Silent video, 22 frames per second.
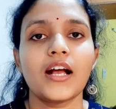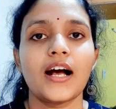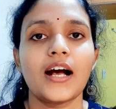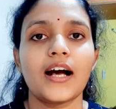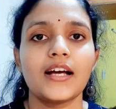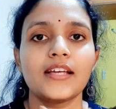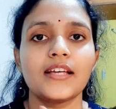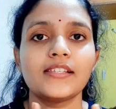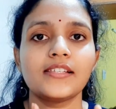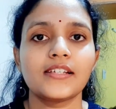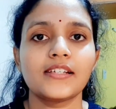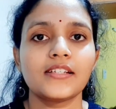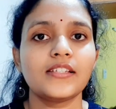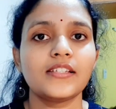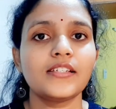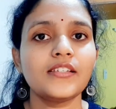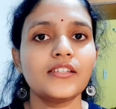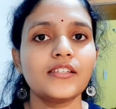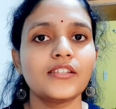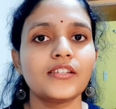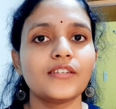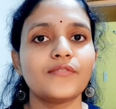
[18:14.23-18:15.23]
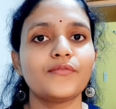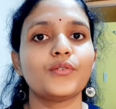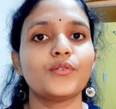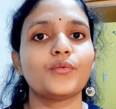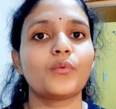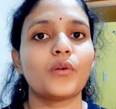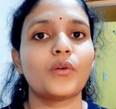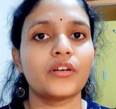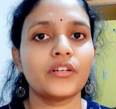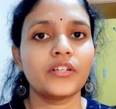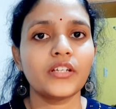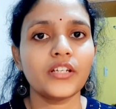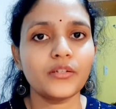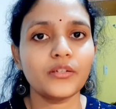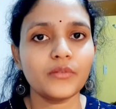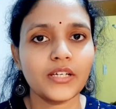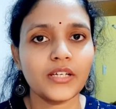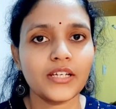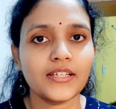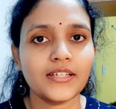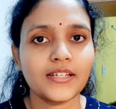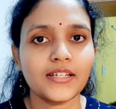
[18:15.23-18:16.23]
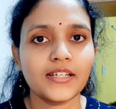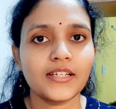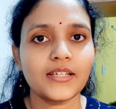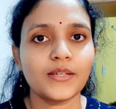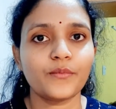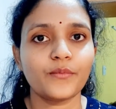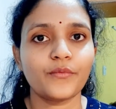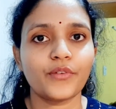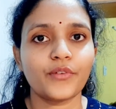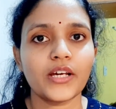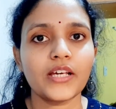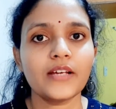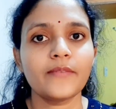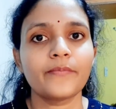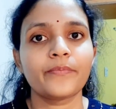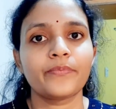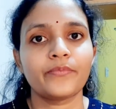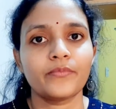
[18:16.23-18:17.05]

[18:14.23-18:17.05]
I suggest, if you wanted to eat a deep fry,